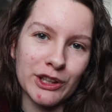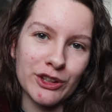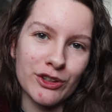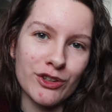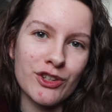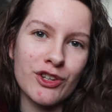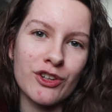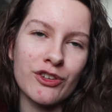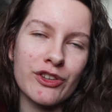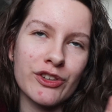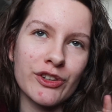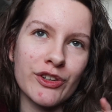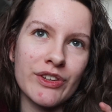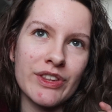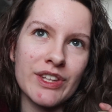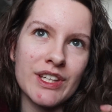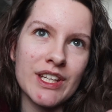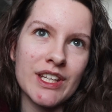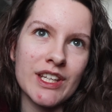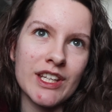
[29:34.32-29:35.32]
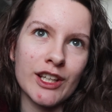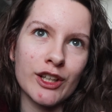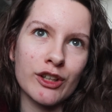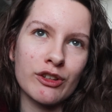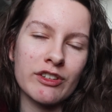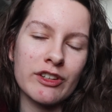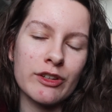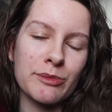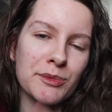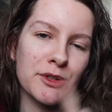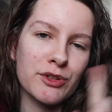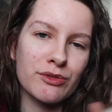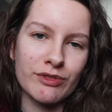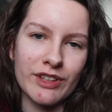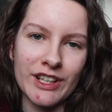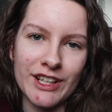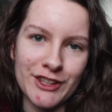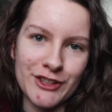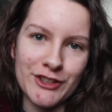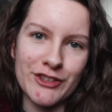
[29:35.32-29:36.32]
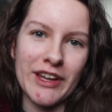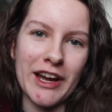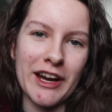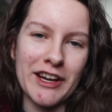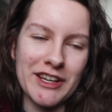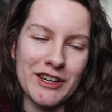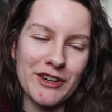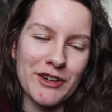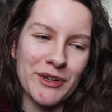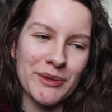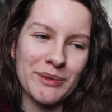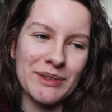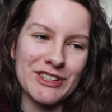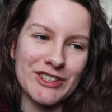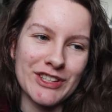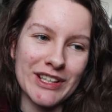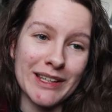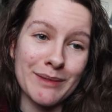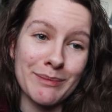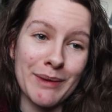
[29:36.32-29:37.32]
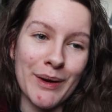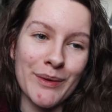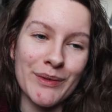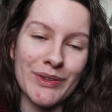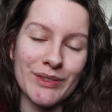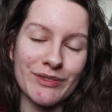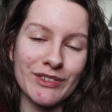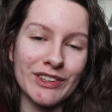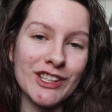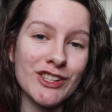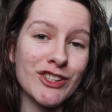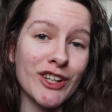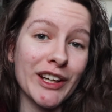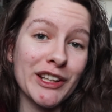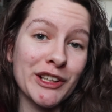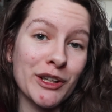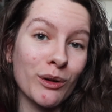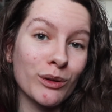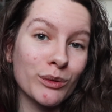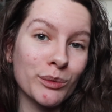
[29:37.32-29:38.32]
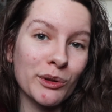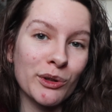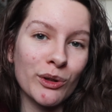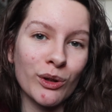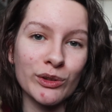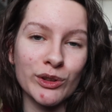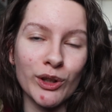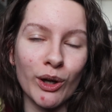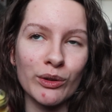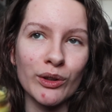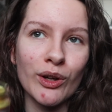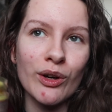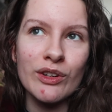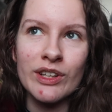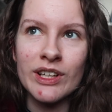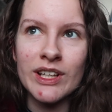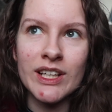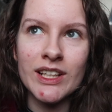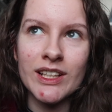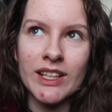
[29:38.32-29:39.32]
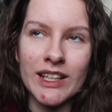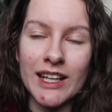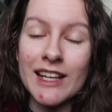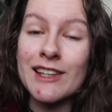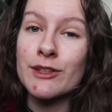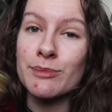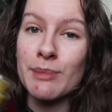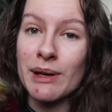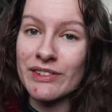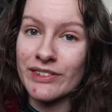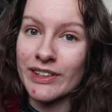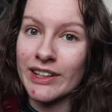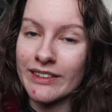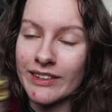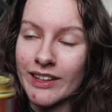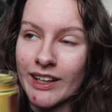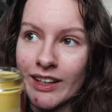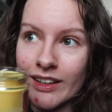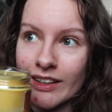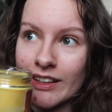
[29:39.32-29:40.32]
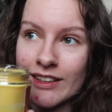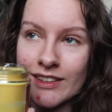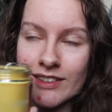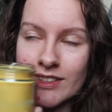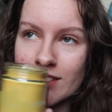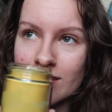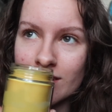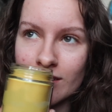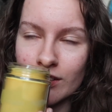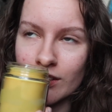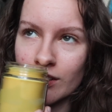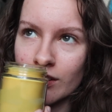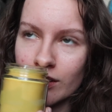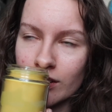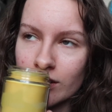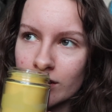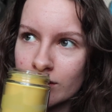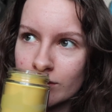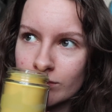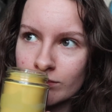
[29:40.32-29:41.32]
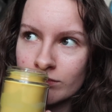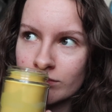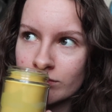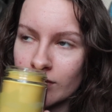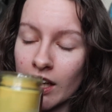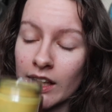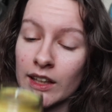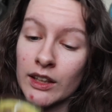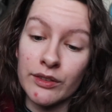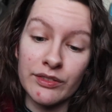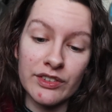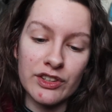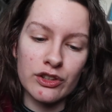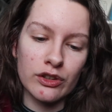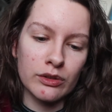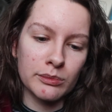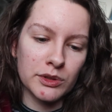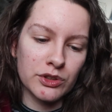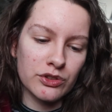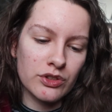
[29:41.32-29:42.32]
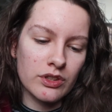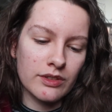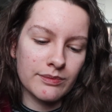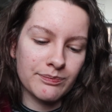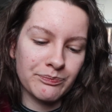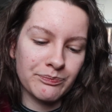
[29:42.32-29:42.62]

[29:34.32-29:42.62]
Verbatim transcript: Lush. So the Christmas range that I always yell about, the really shiny gold one called Yognog, it smells like that. It's, oh, I love it so much.